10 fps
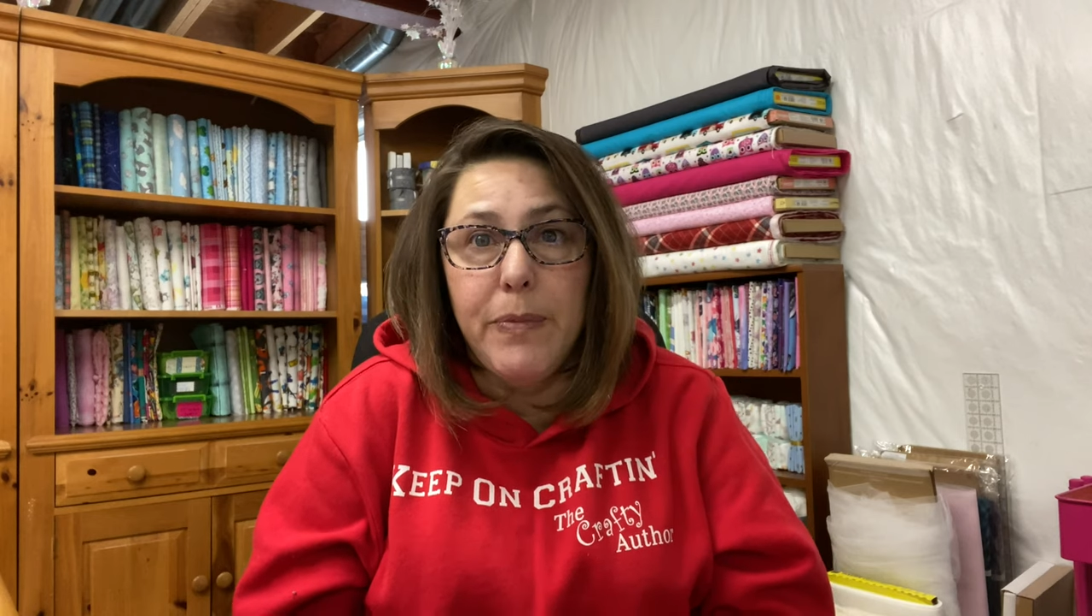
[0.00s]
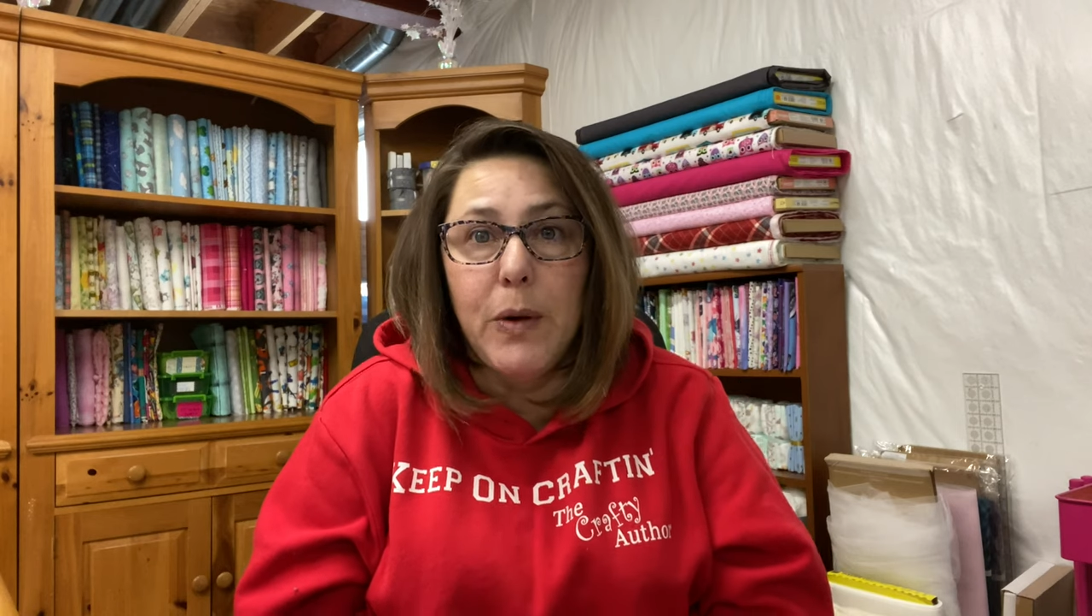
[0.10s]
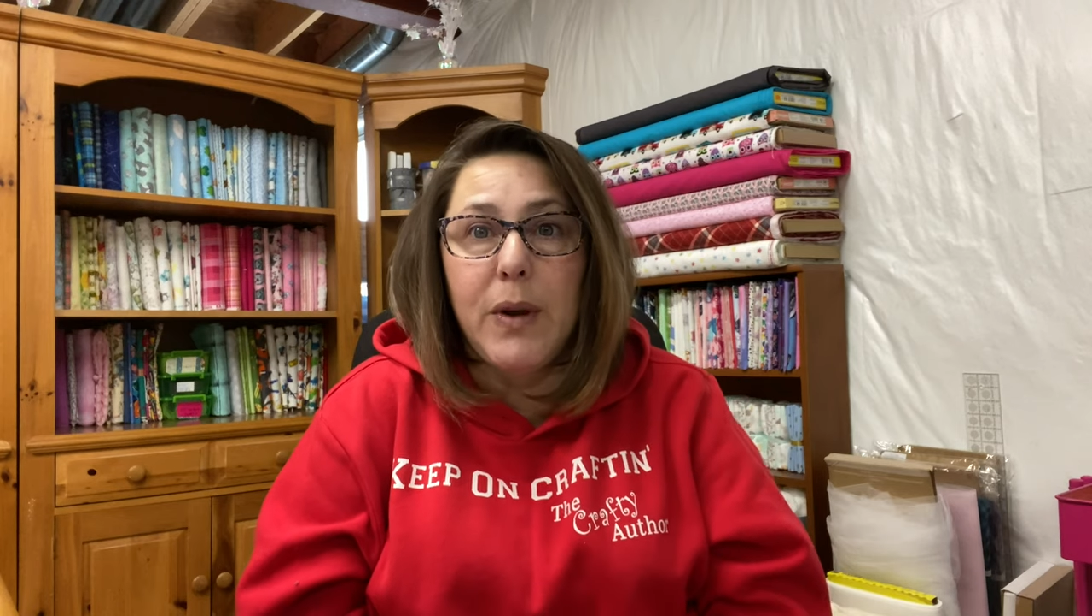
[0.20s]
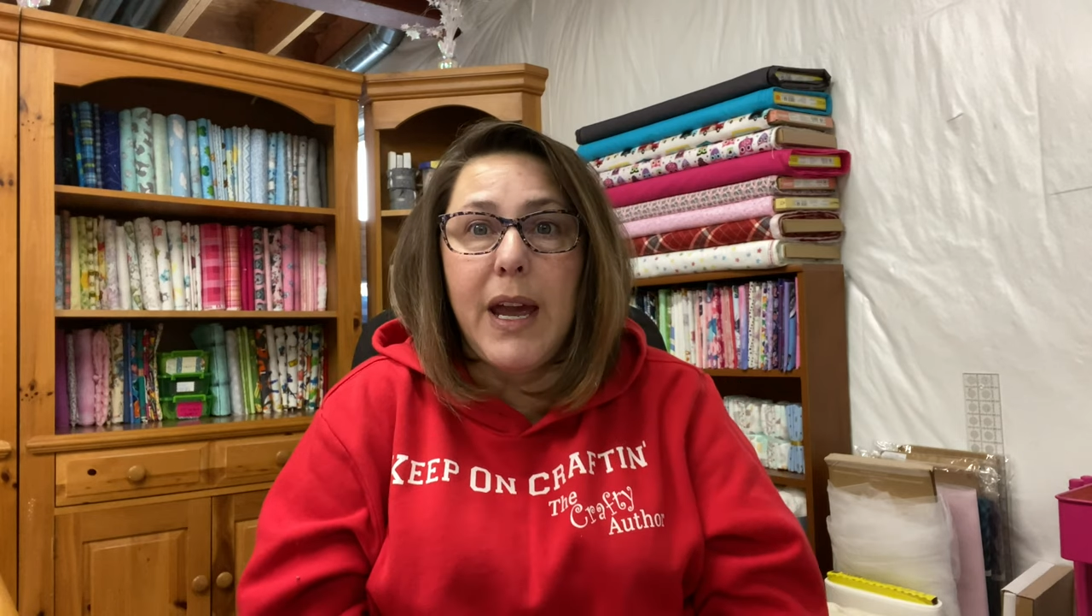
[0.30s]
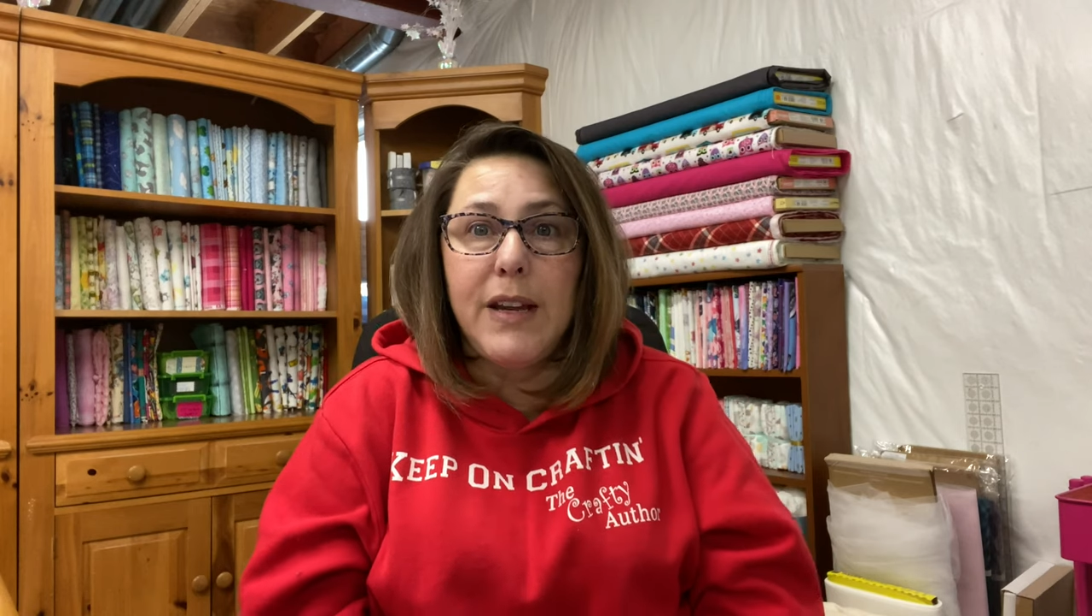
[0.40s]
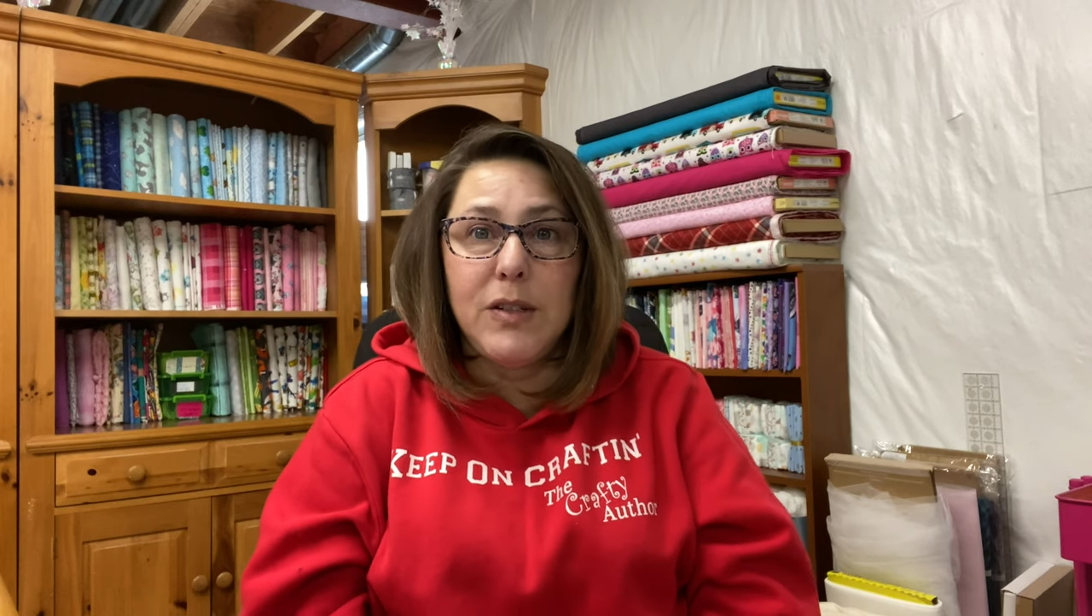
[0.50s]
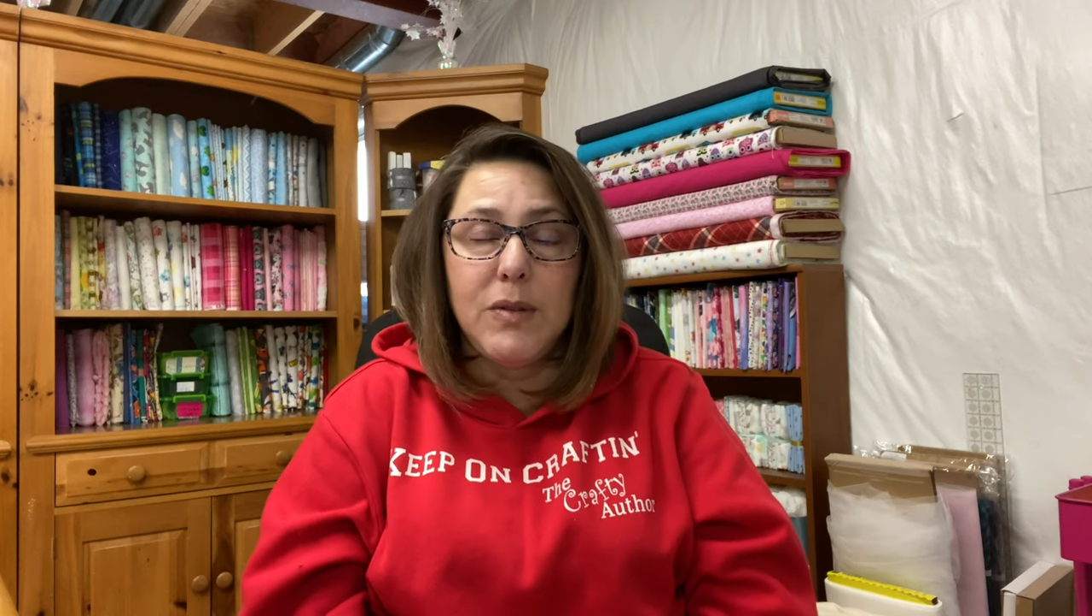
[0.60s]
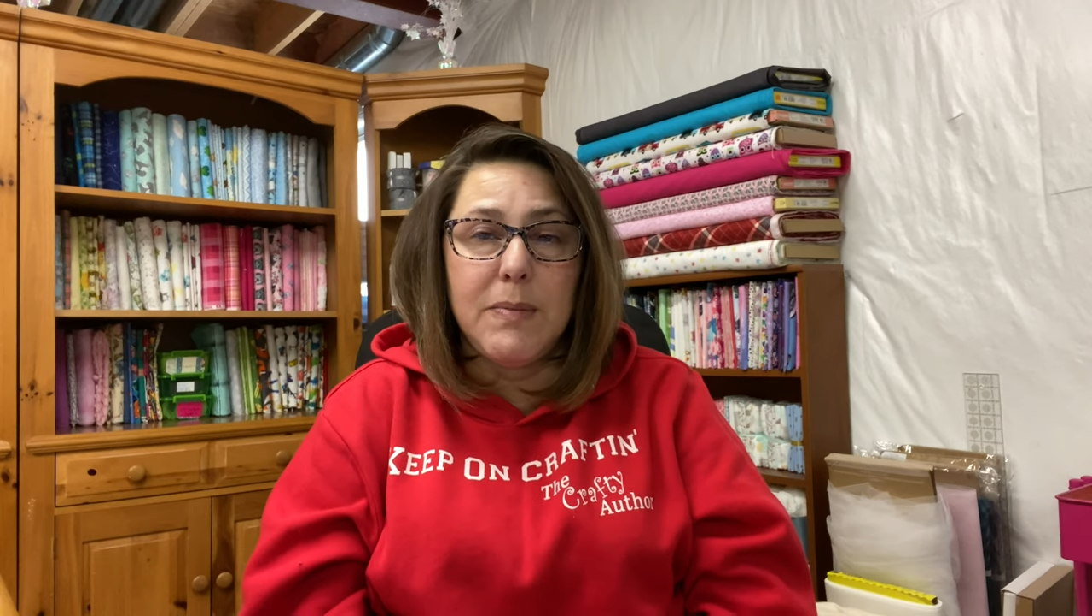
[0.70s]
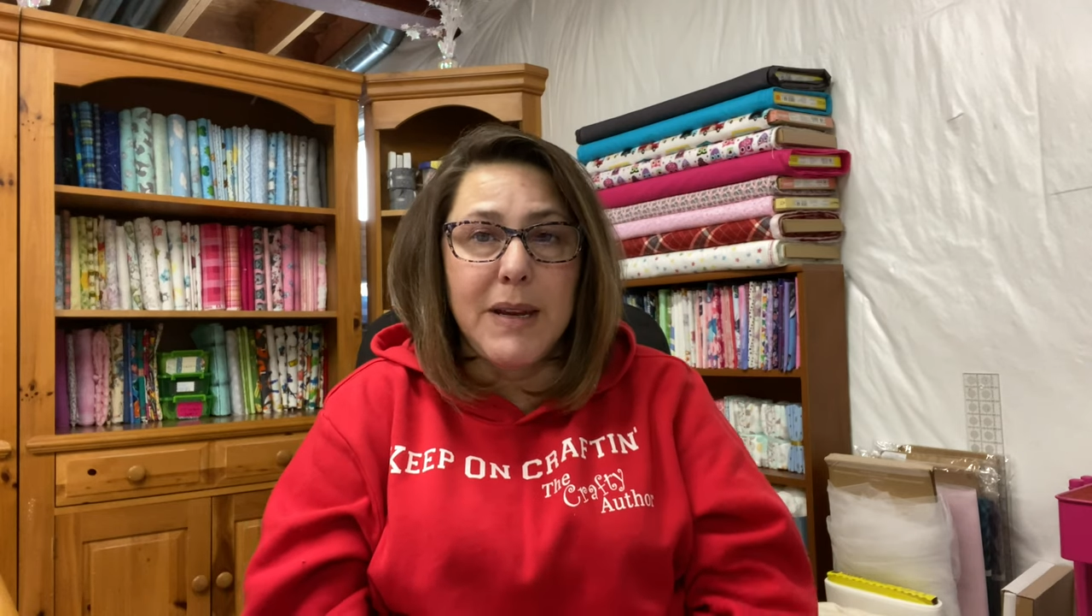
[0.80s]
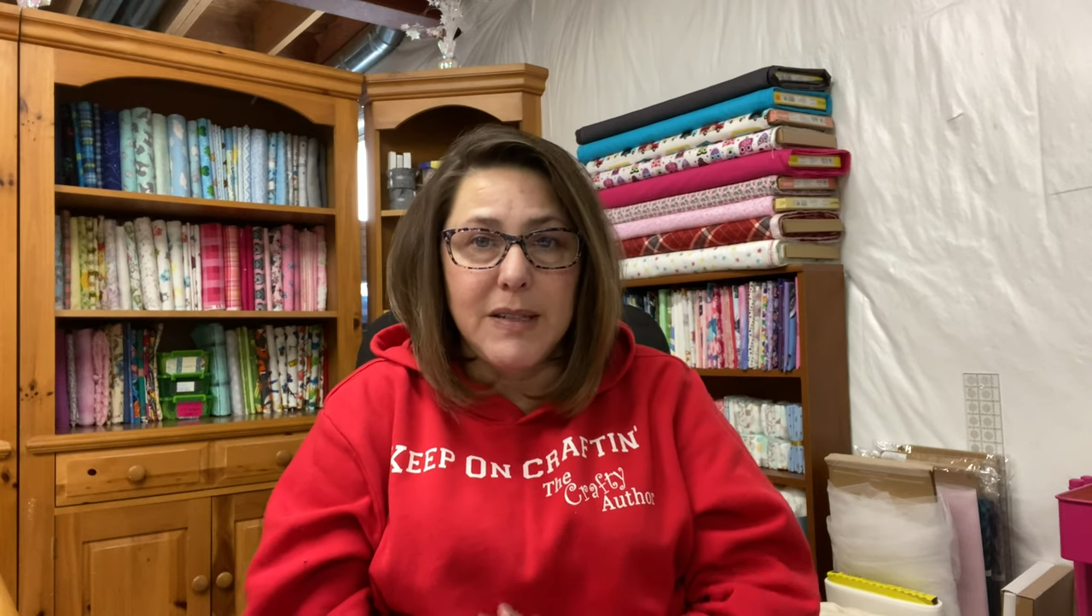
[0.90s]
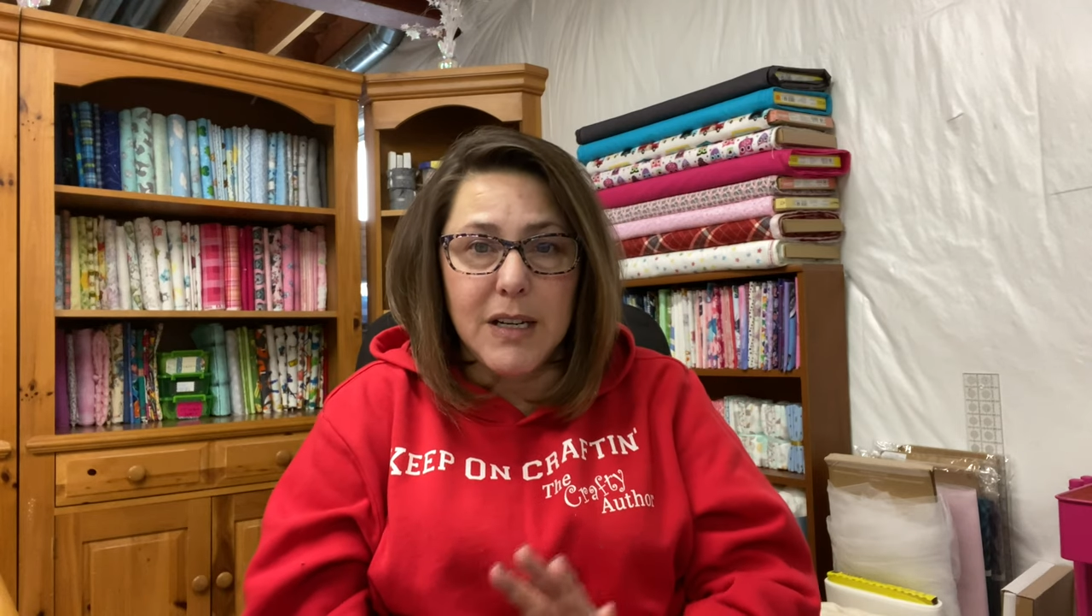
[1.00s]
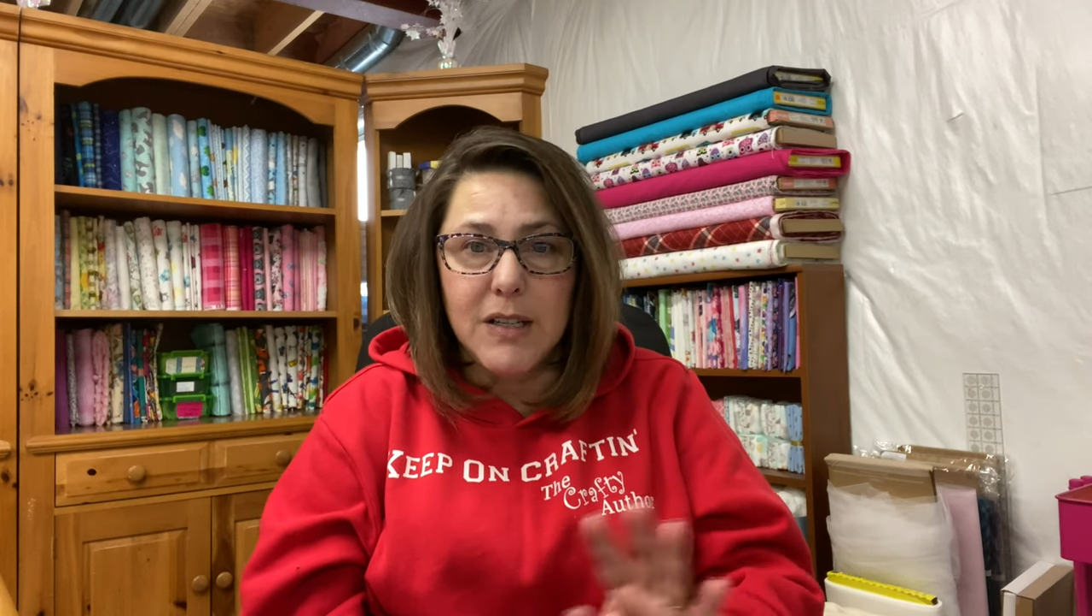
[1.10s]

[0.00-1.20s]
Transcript: Okay, so domestic